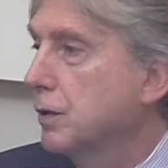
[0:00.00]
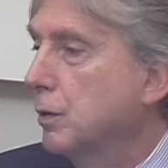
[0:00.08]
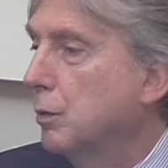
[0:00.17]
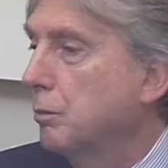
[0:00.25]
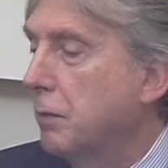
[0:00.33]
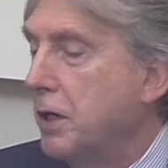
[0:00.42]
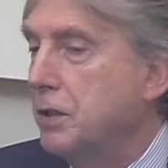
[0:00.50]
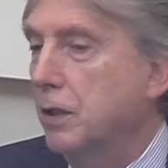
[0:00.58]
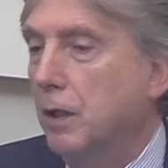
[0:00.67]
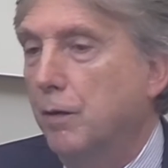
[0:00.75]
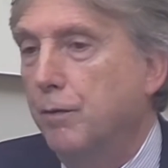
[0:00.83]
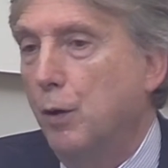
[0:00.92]
So
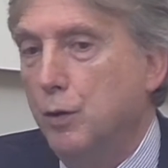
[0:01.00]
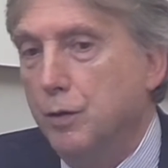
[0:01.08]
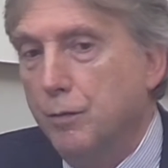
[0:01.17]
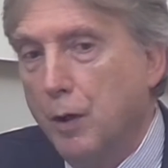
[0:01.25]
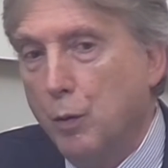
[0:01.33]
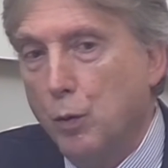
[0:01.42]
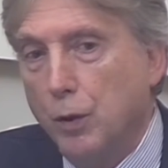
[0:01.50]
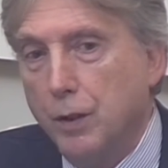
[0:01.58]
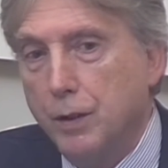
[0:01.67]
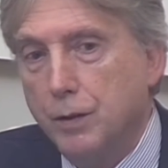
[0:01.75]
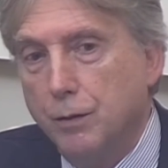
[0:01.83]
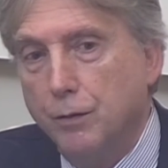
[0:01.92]
basically the focus of our
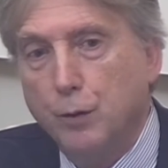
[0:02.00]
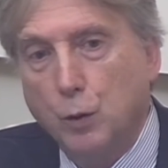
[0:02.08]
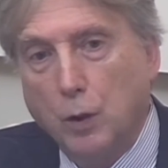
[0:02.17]
work is on food